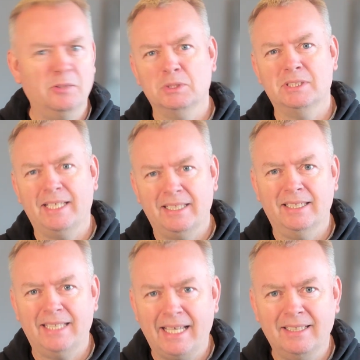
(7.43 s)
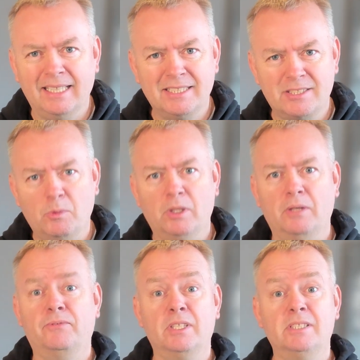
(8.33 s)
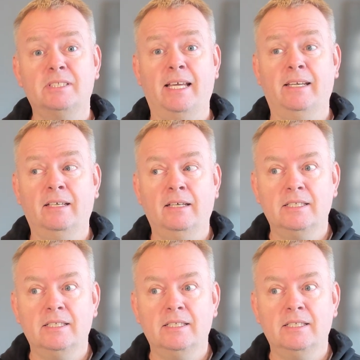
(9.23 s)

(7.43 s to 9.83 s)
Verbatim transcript: It was late in the day, and then someone up front said,